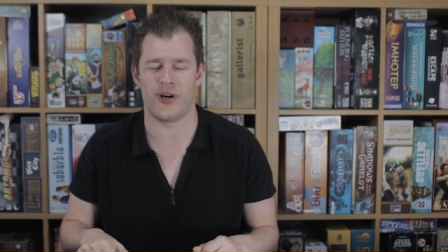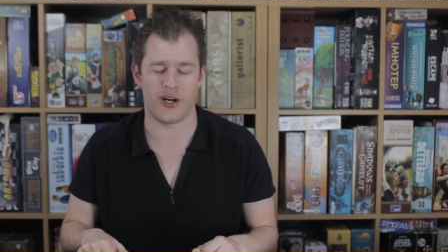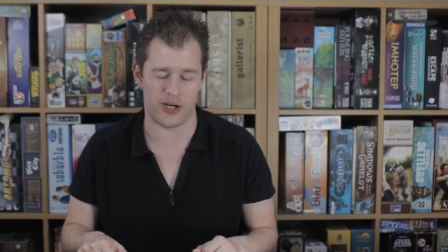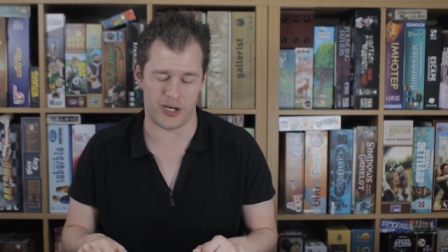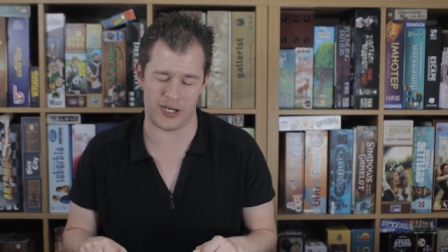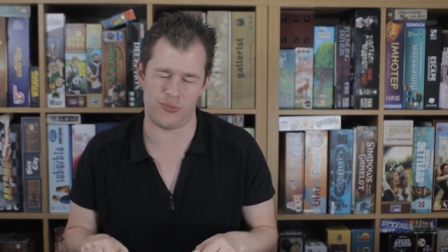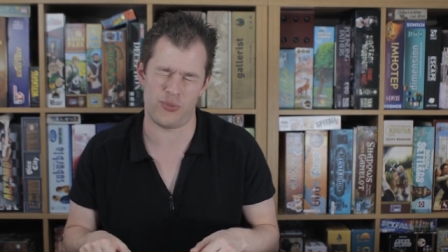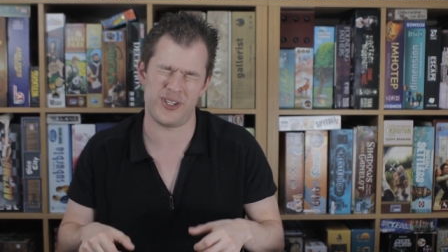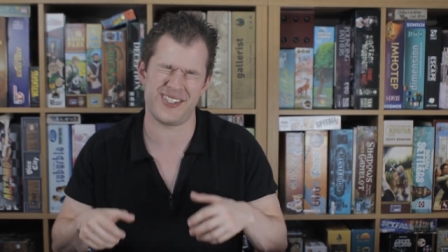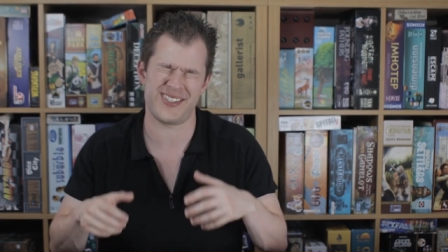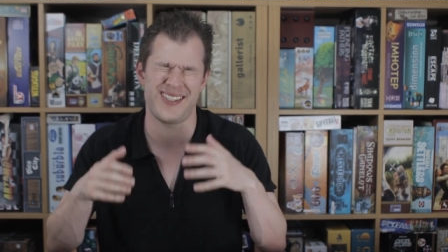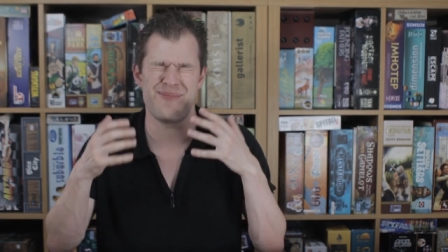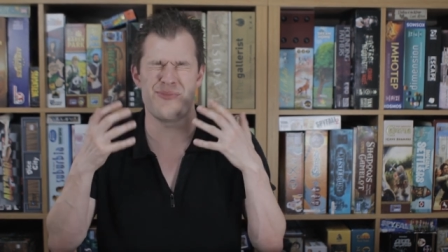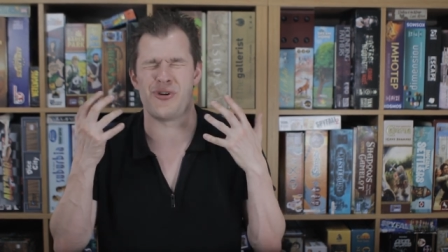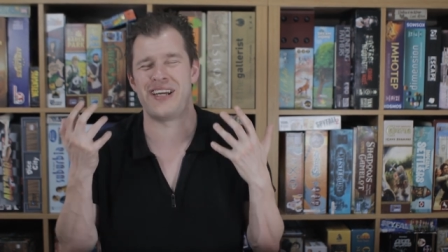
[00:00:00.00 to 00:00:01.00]
oh, I want to
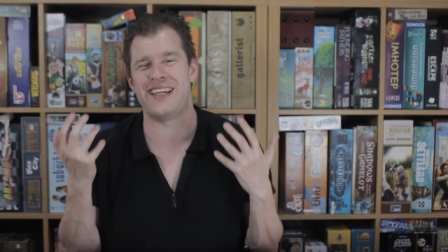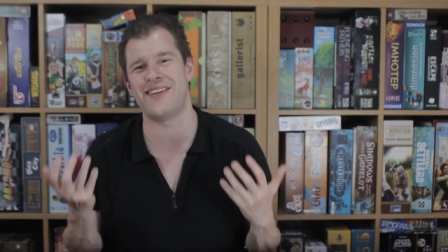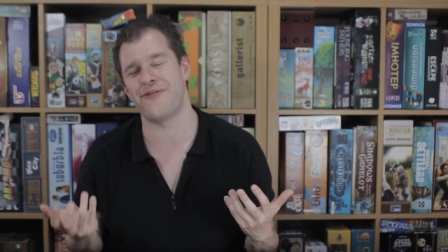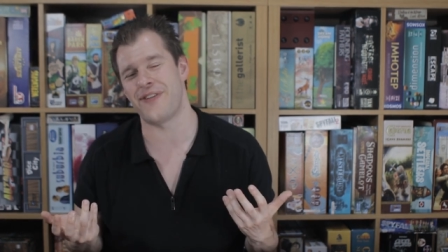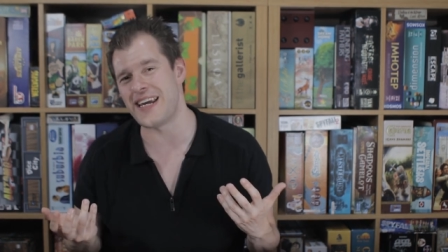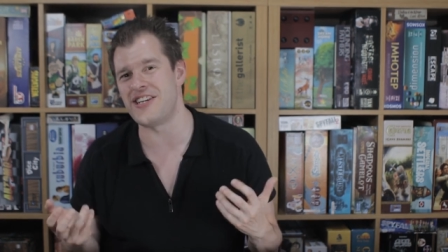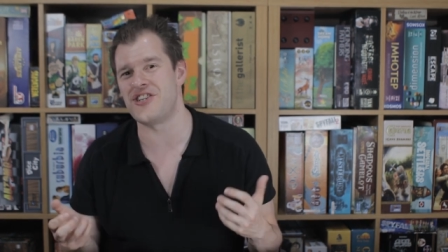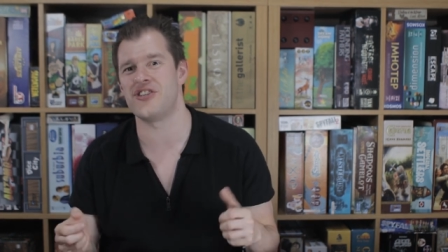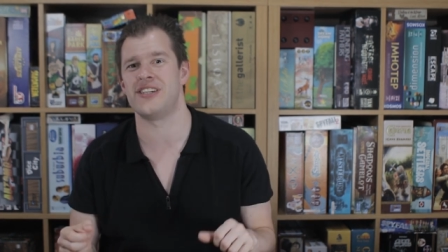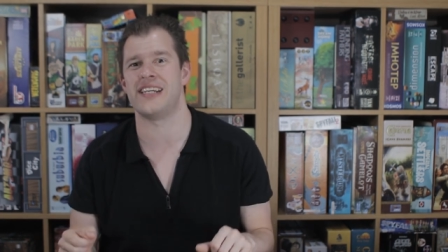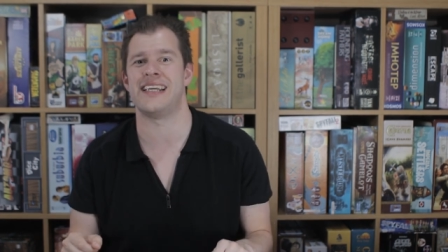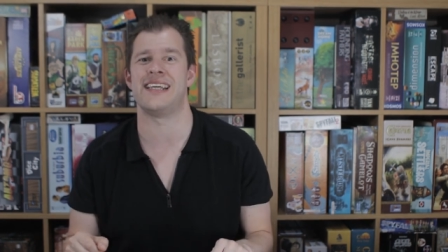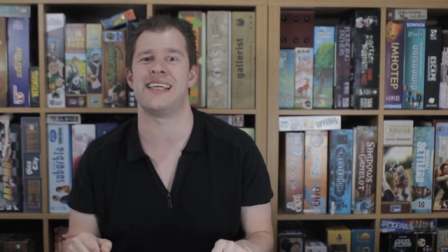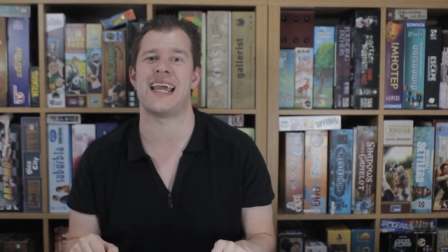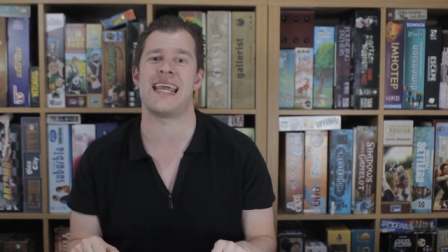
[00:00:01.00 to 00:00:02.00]
see more innovation
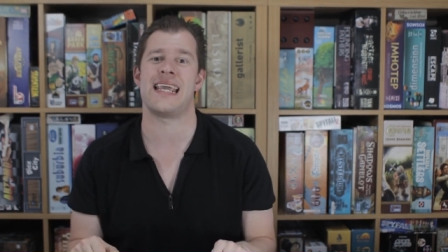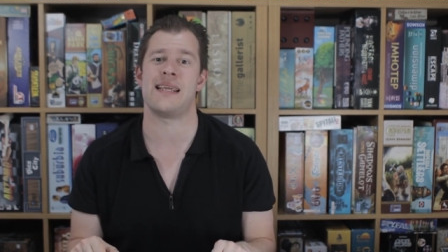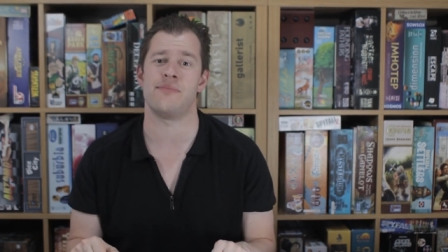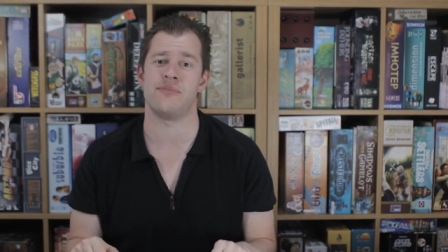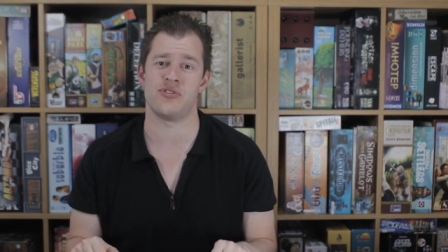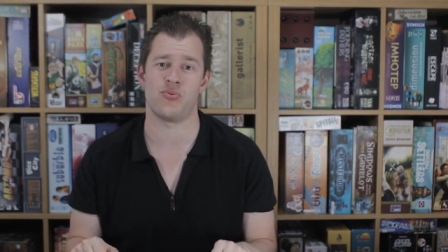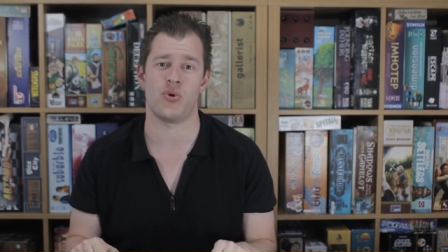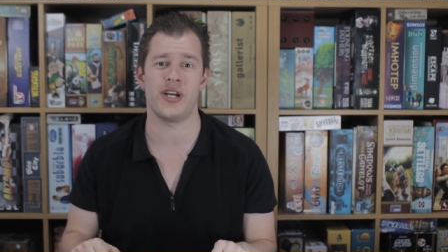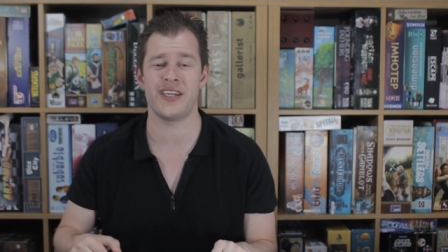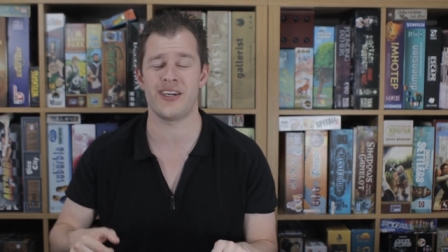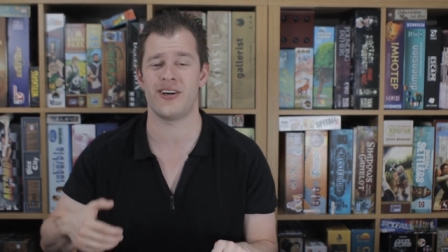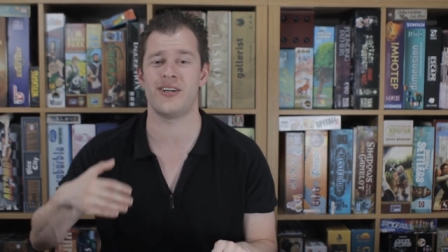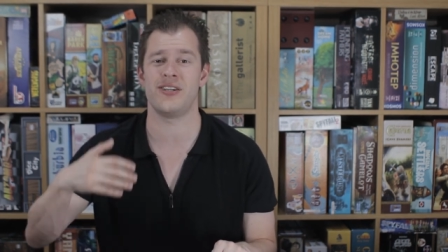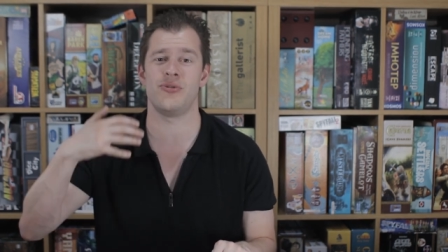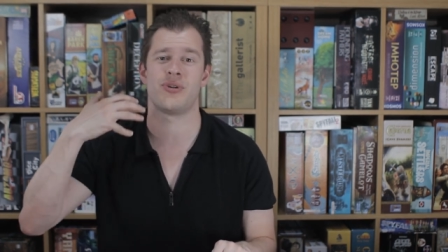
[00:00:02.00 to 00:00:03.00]
in games, why
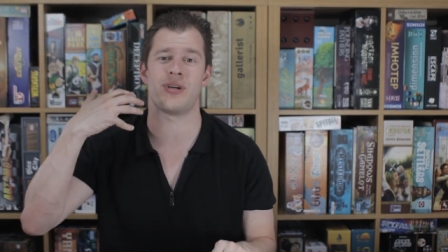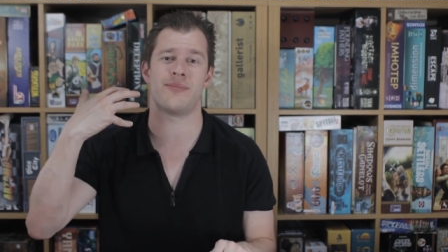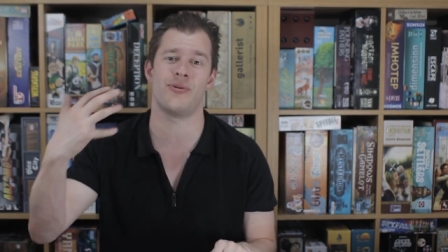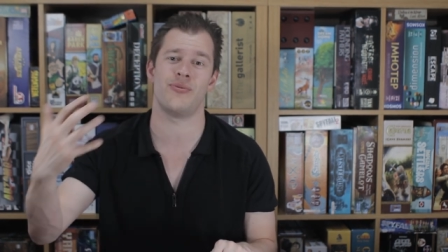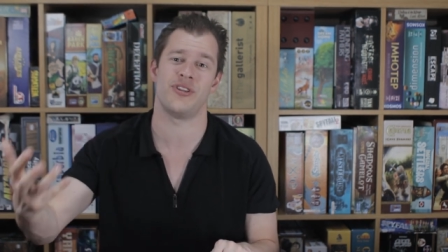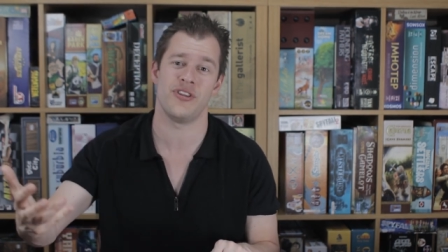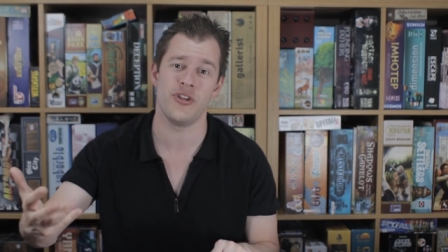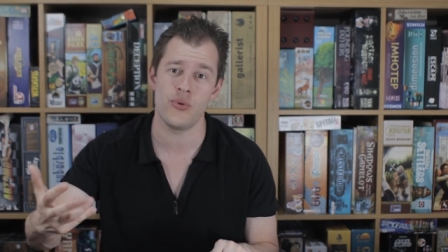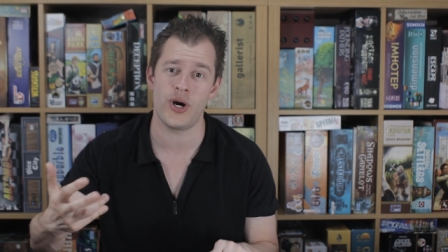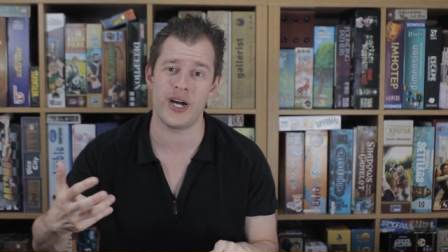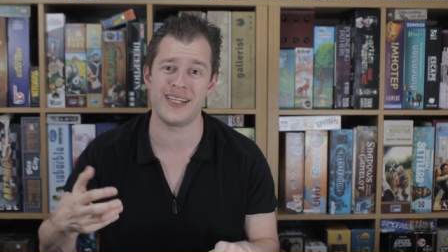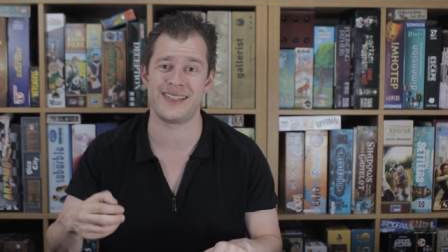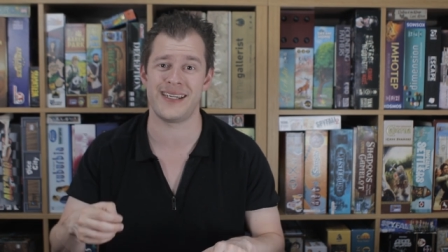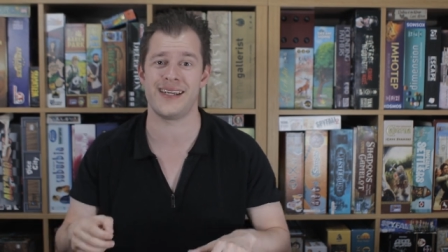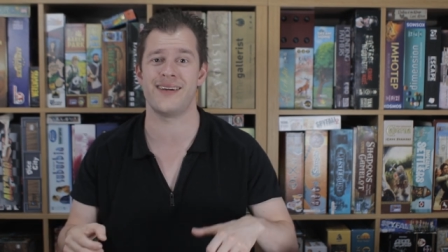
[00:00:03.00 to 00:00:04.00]
can't you come up with new
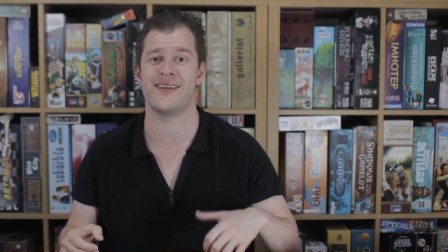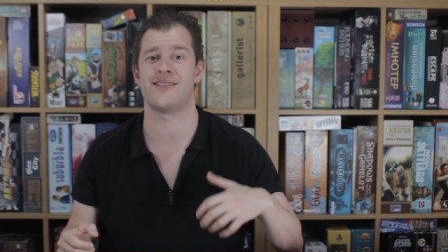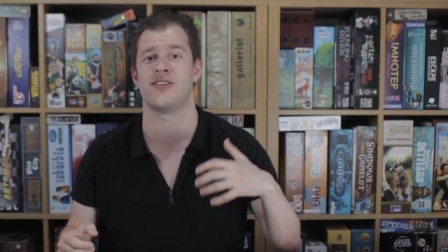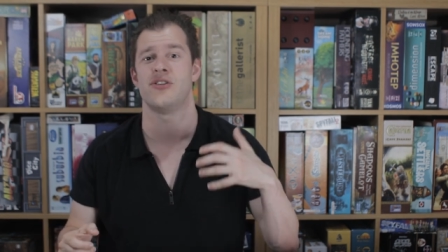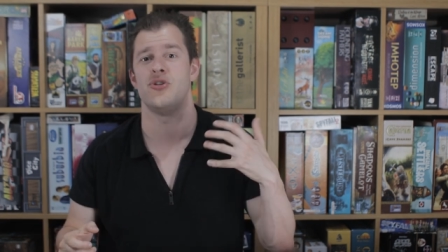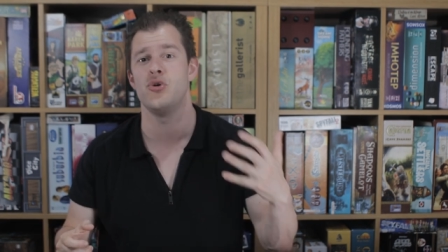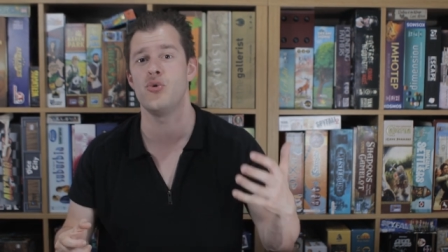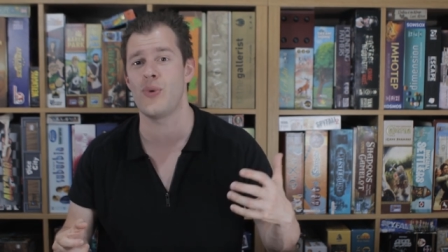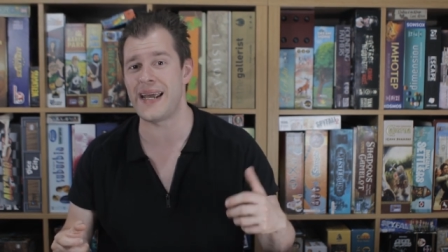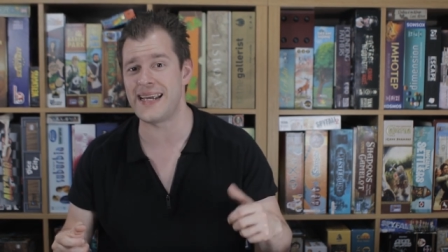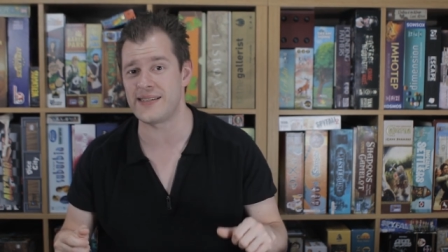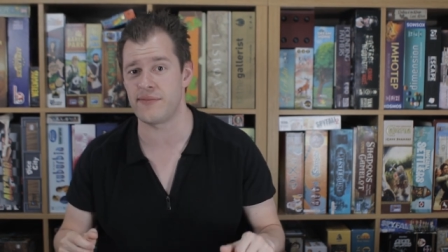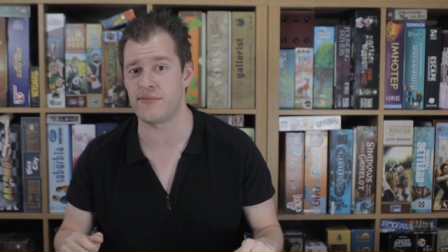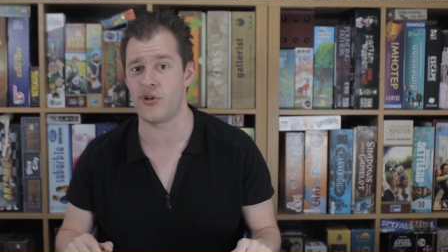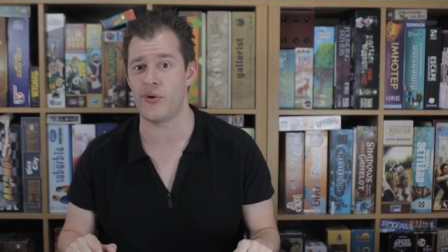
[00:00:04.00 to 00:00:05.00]
ideas and new
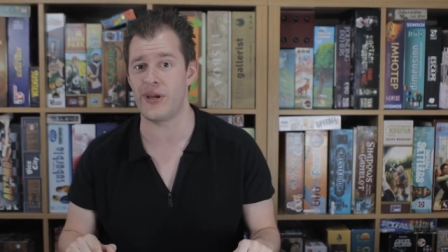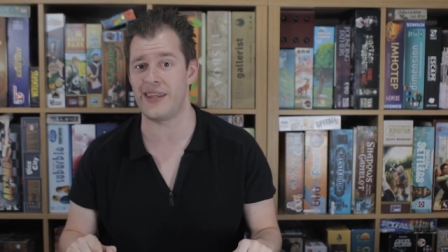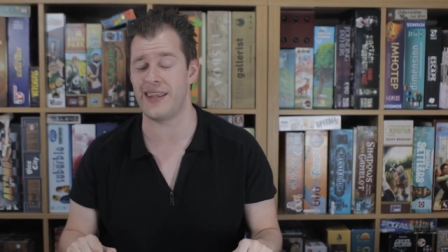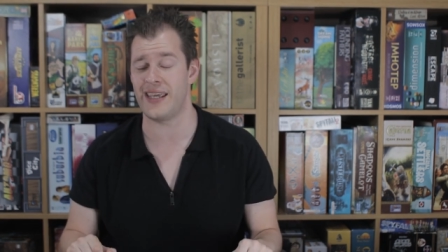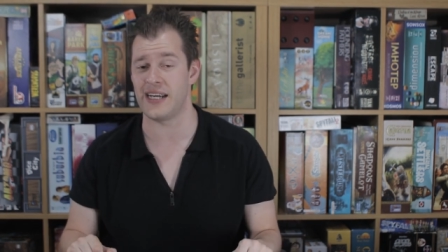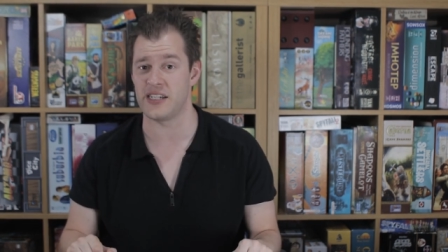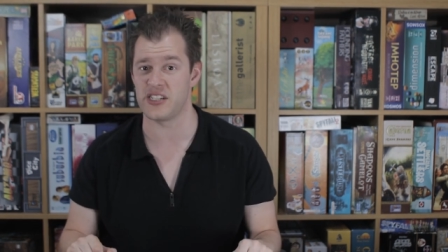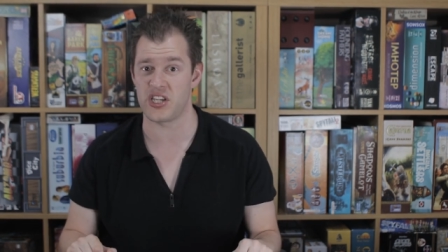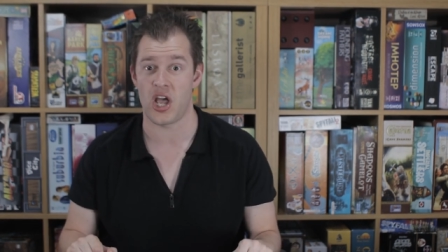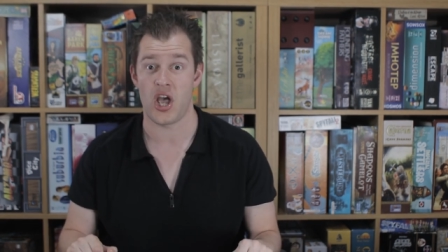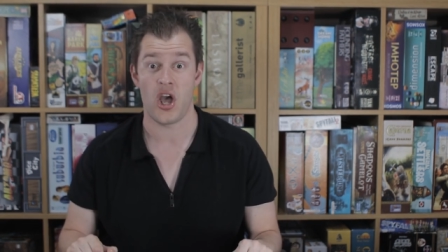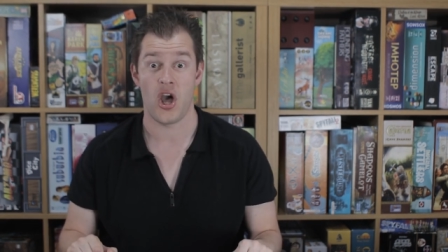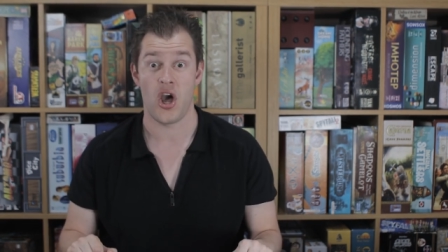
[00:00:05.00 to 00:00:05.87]
ways of doing things?